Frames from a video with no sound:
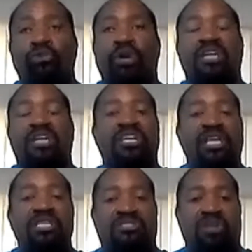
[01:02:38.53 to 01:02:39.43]
you got to
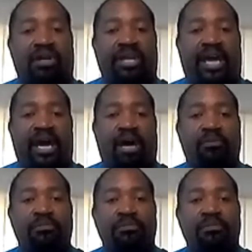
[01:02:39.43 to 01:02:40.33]
sing a lead song
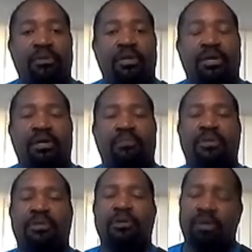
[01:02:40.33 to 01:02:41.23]

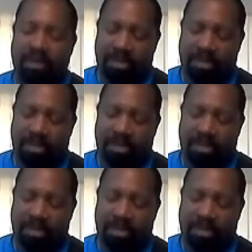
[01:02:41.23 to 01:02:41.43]
now.